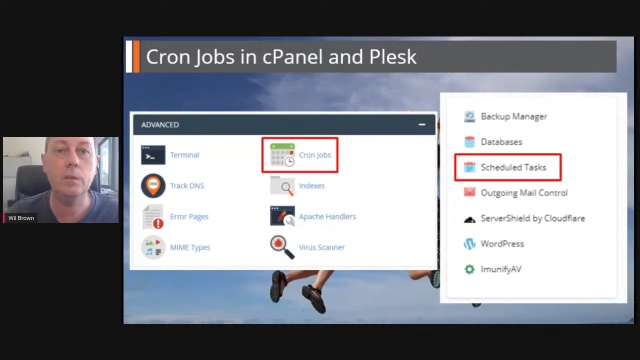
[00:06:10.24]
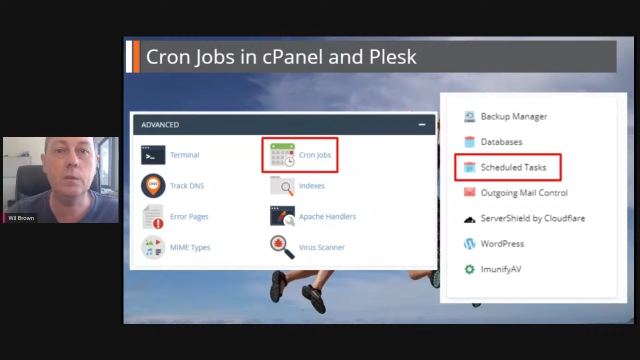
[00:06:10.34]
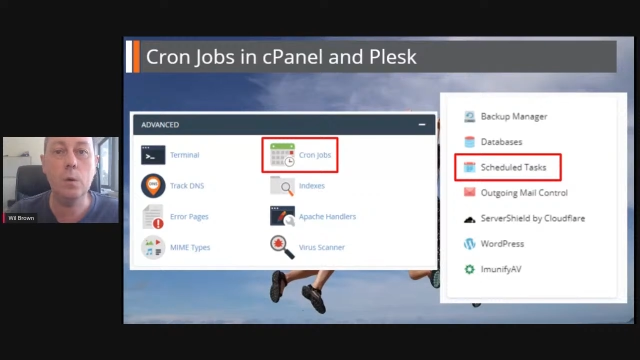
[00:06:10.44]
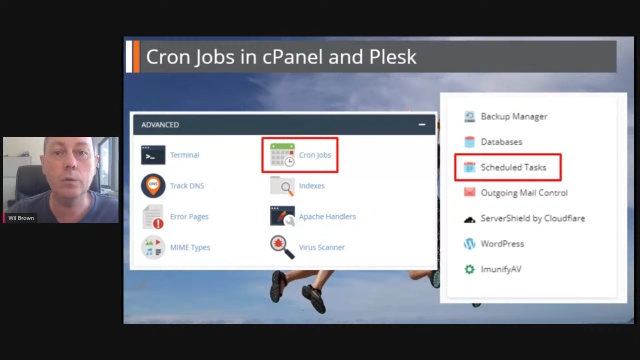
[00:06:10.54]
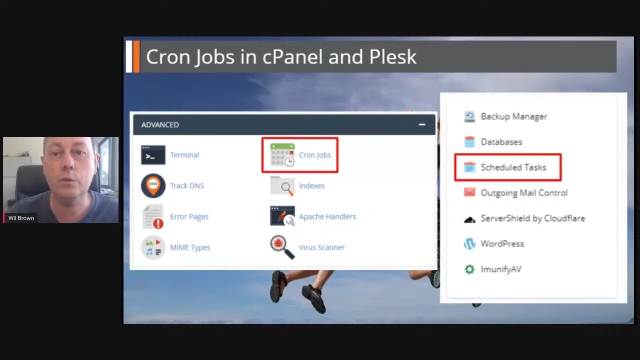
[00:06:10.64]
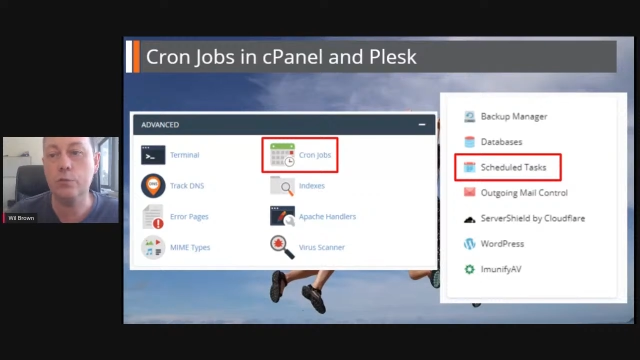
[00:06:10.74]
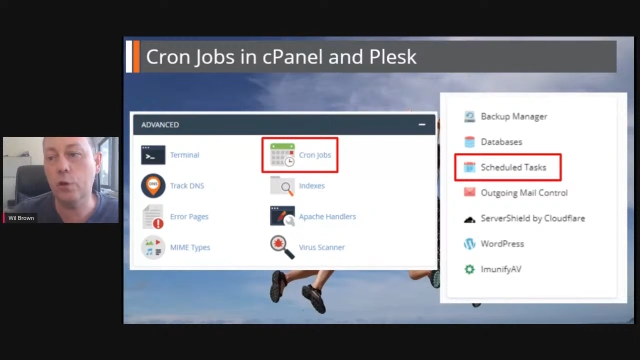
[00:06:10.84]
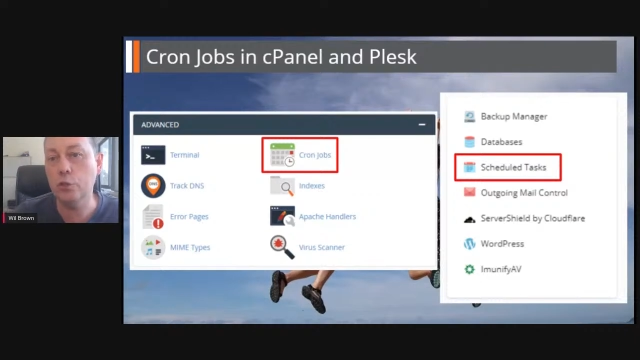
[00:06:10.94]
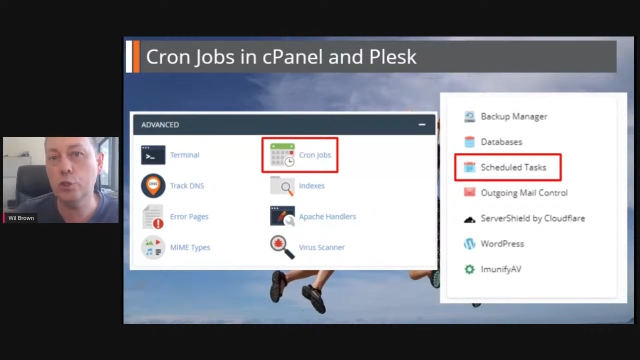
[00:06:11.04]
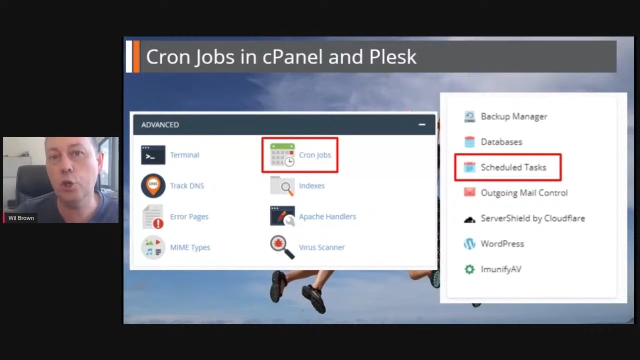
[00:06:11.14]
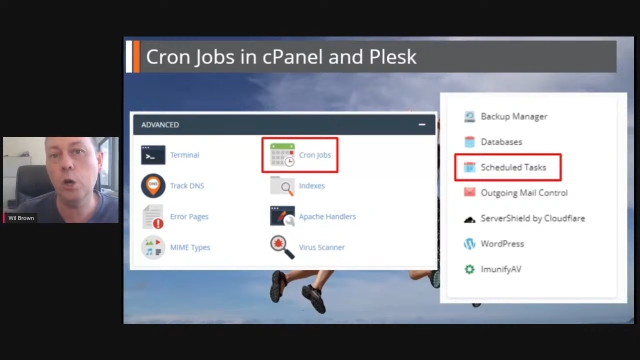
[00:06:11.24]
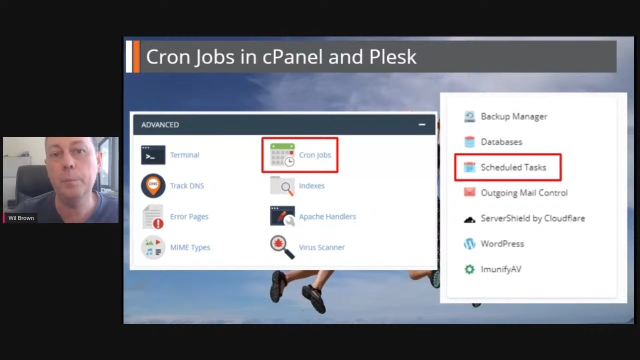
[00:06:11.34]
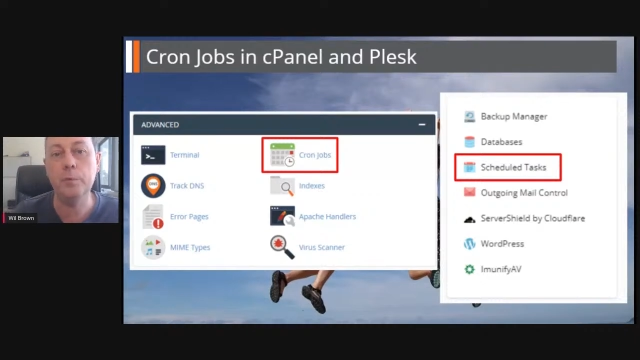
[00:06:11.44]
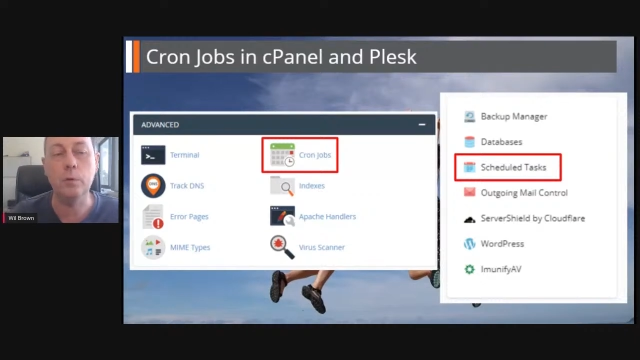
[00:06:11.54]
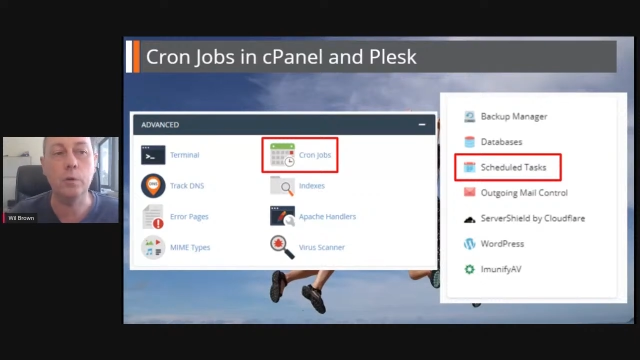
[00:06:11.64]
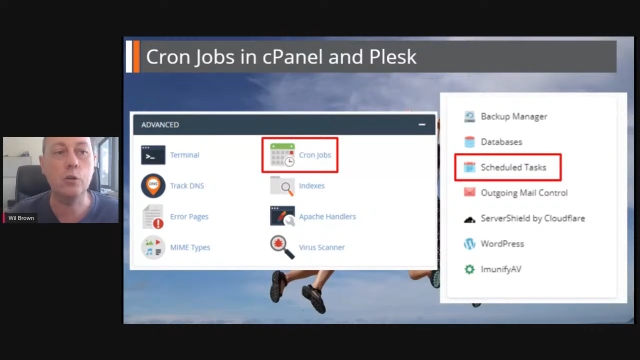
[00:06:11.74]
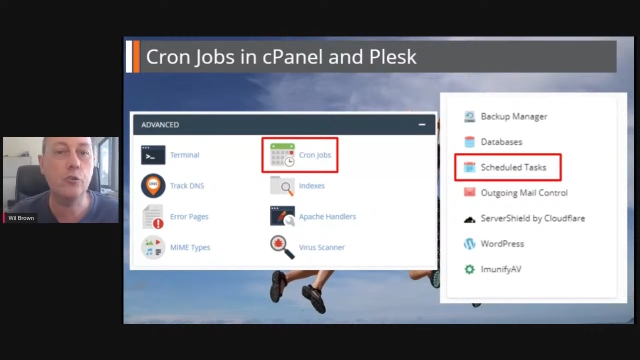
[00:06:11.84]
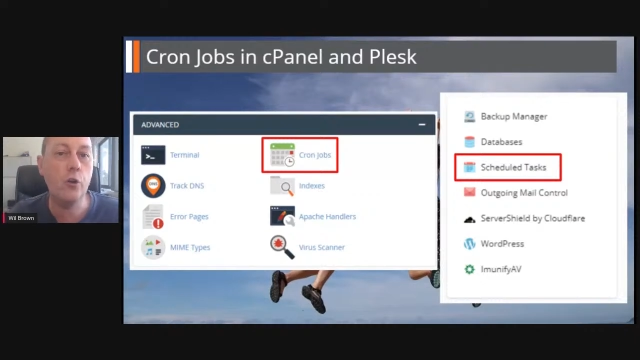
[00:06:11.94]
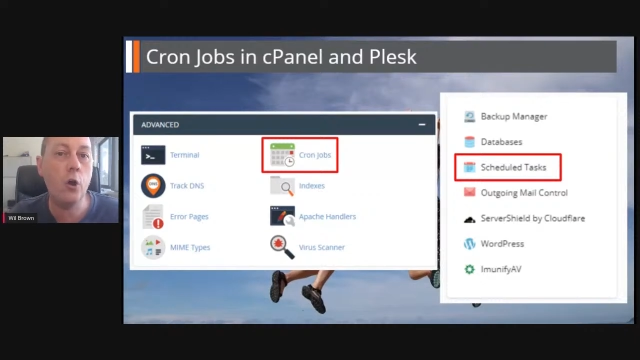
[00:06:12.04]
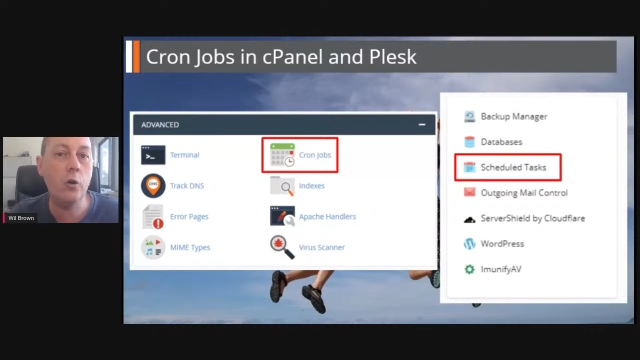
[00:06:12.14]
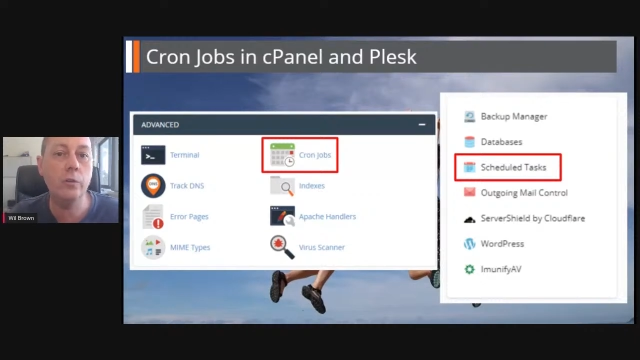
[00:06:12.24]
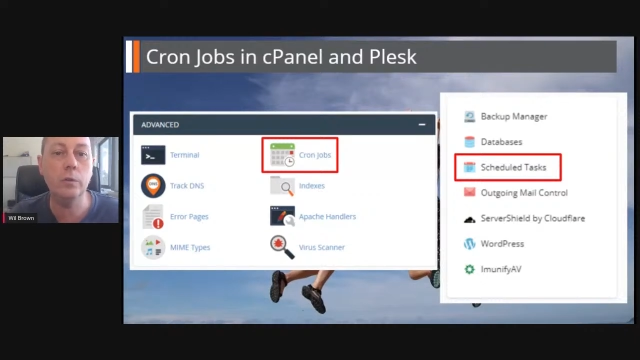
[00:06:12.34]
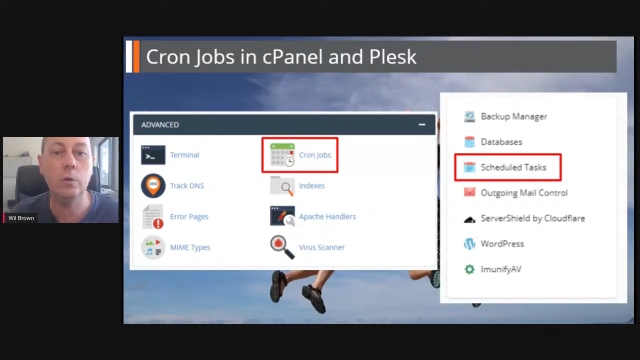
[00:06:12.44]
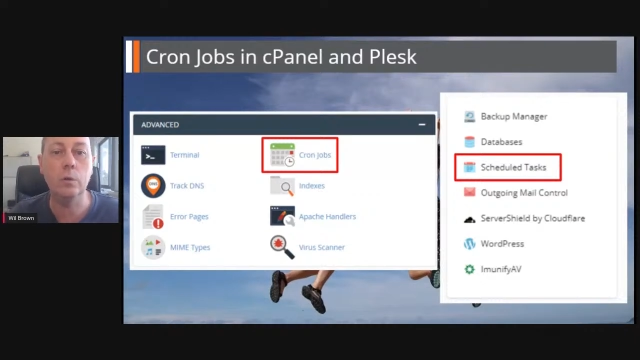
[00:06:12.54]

that's called Cron Jobs or Cron